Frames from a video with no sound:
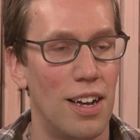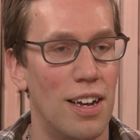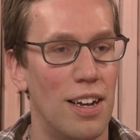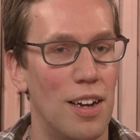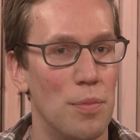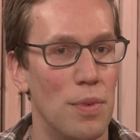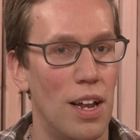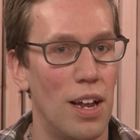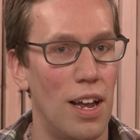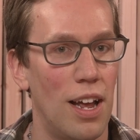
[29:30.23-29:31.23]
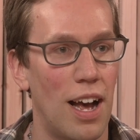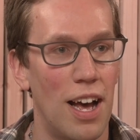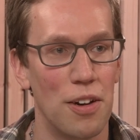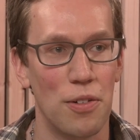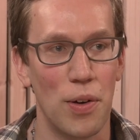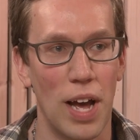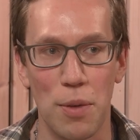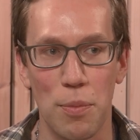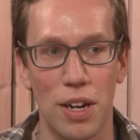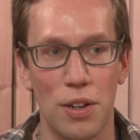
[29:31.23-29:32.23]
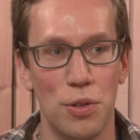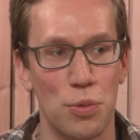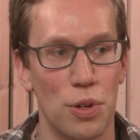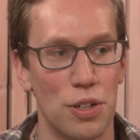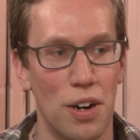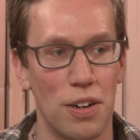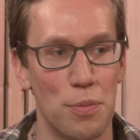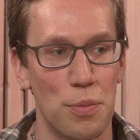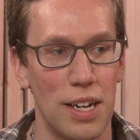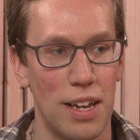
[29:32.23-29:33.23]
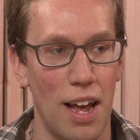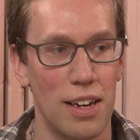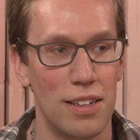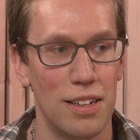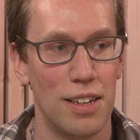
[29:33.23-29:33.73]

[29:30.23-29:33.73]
um, and I don't know anybody who's worked harder than my dad.